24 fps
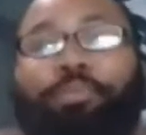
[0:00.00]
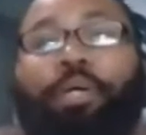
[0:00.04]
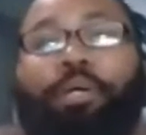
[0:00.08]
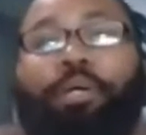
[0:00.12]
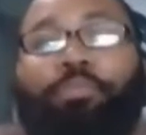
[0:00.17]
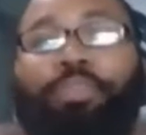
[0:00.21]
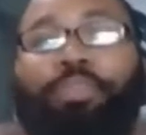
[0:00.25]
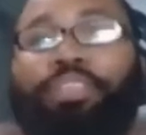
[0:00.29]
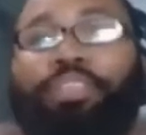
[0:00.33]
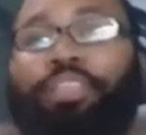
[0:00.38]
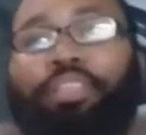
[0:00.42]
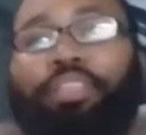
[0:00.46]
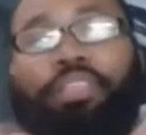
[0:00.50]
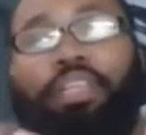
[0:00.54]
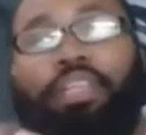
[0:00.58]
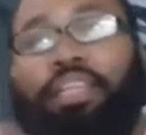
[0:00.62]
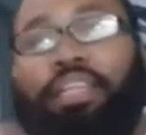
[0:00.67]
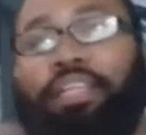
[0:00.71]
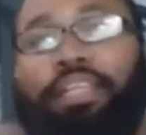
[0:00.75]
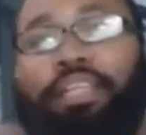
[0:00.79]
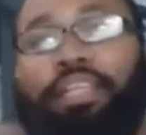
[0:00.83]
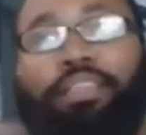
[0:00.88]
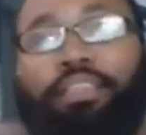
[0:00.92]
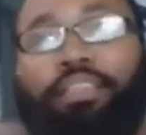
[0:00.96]
experiments. It,
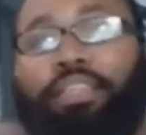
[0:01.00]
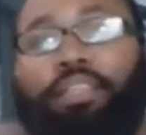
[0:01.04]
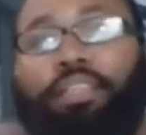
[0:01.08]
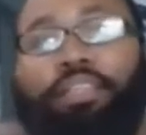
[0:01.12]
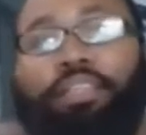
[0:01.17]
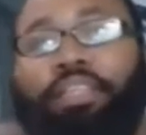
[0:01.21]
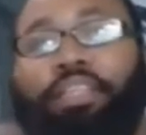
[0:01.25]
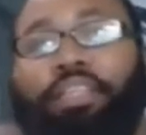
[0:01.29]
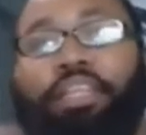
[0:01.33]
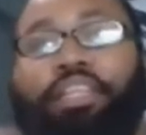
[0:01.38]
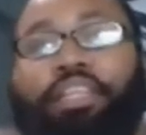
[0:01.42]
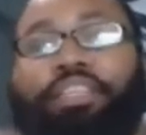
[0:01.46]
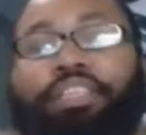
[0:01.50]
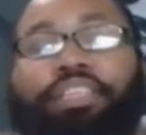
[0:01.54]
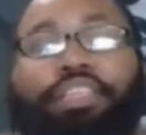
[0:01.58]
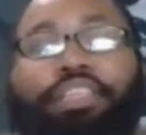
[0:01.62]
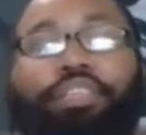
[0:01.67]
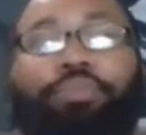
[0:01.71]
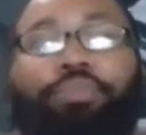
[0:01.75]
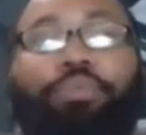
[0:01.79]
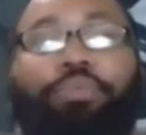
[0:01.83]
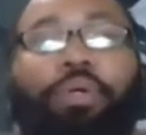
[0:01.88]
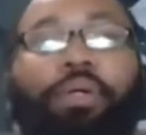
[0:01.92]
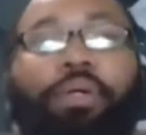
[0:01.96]
that, that's the, the
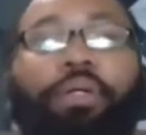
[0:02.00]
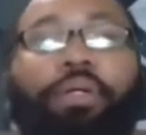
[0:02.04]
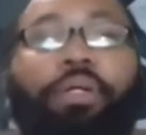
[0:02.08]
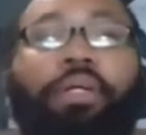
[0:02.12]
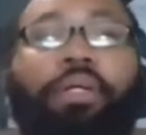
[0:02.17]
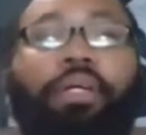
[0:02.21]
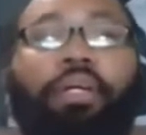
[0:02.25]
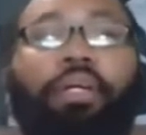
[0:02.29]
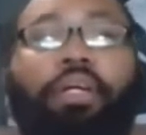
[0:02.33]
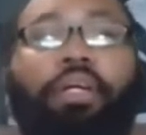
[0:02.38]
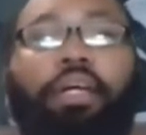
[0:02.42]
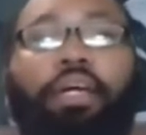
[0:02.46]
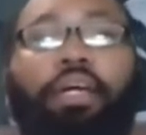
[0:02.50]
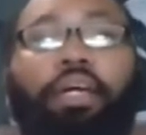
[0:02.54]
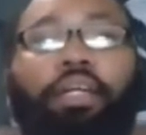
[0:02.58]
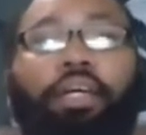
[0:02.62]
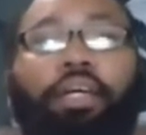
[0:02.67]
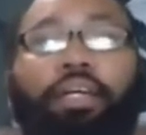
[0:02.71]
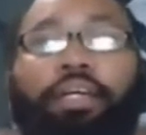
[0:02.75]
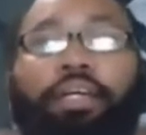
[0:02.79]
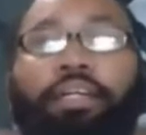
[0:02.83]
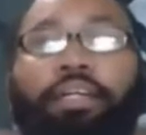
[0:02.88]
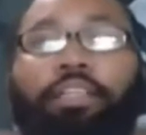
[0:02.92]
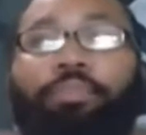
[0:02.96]
easiest one. Mm-hmm. And
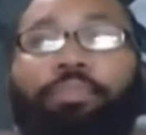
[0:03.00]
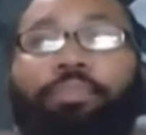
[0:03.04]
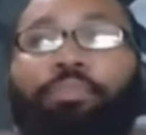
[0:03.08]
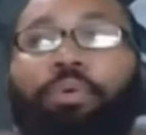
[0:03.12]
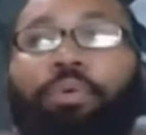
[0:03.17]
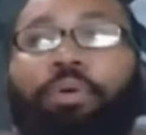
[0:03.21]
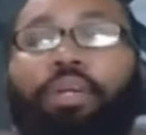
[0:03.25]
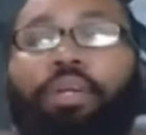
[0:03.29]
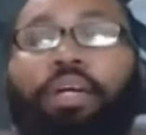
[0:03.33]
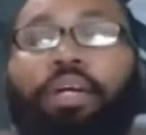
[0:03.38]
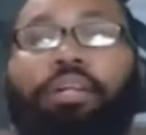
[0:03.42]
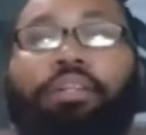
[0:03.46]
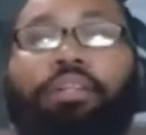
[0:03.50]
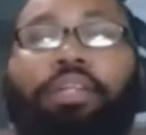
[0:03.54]
I like to point